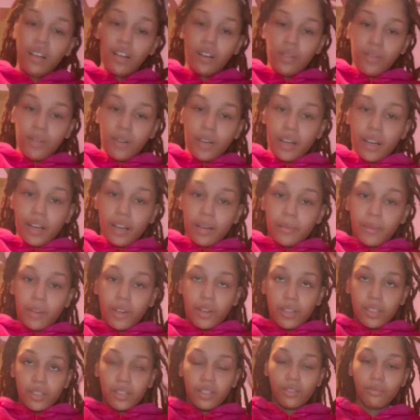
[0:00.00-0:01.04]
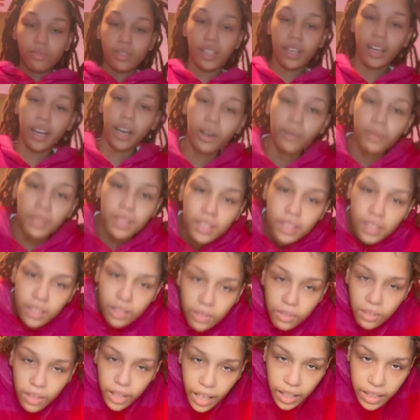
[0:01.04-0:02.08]
What I'm going to, you see how it's
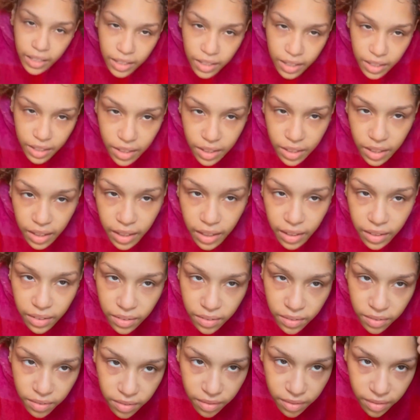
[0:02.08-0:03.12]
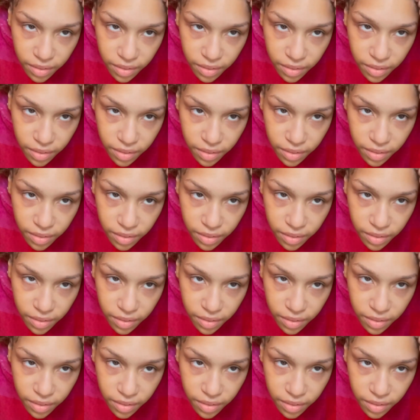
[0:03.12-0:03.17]
still kind of stiff?